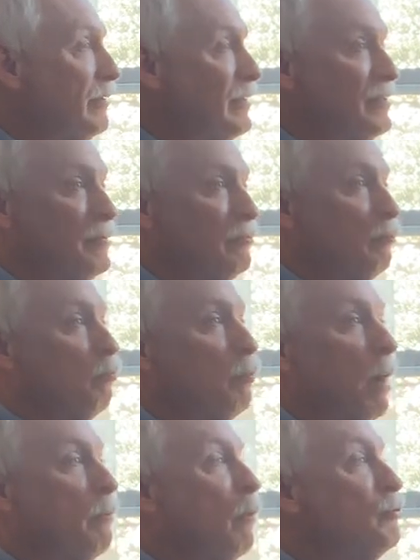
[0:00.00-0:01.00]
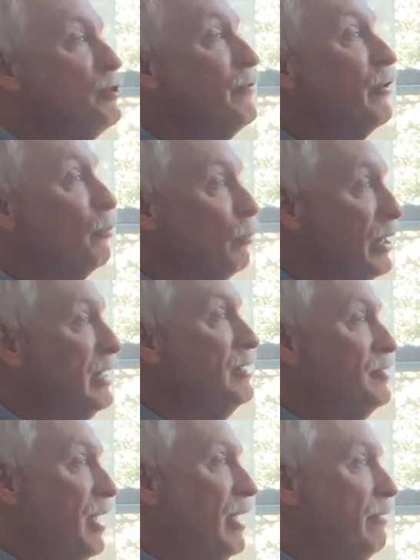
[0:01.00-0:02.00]
This is approaching the greedy
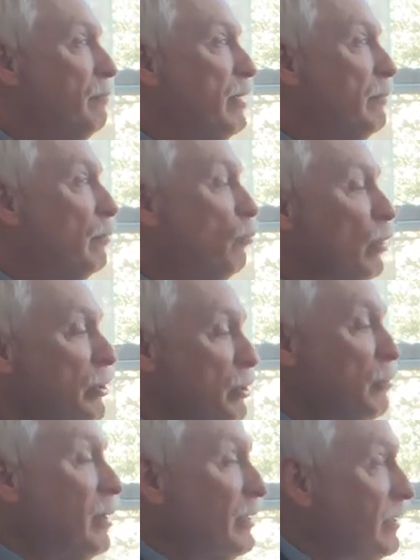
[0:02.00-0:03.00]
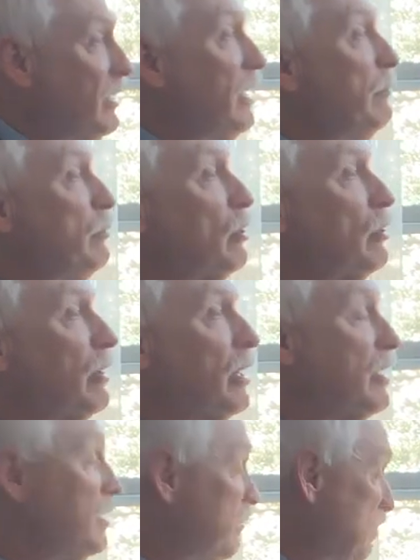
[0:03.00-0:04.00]
side of people. Well, you get to keep your
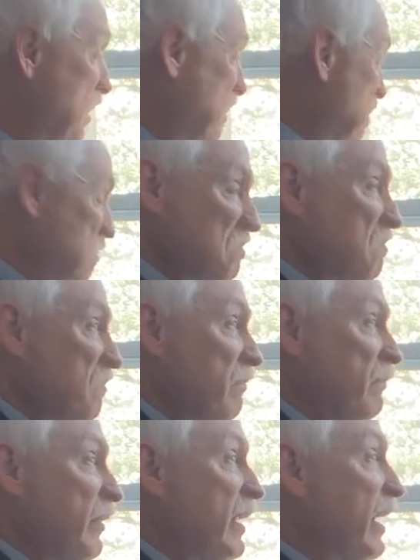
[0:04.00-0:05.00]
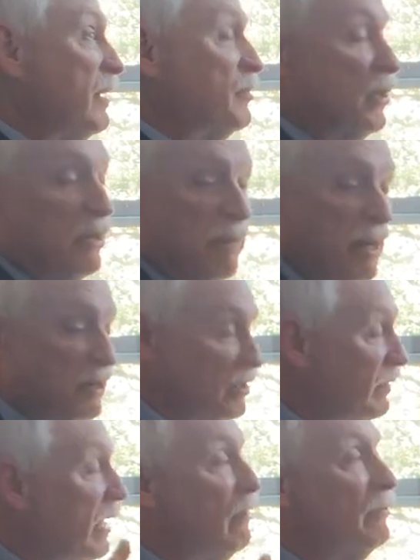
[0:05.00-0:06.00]
guns, but the next
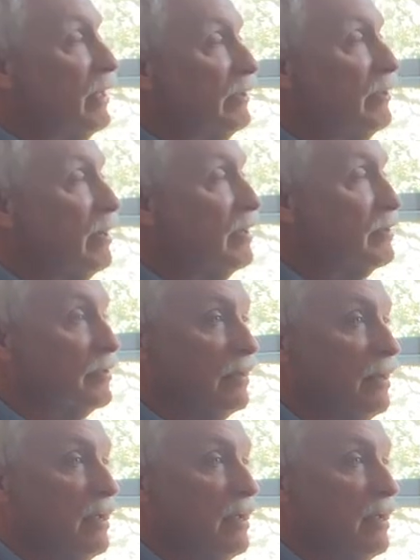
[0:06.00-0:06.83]
generation, they don't get guns.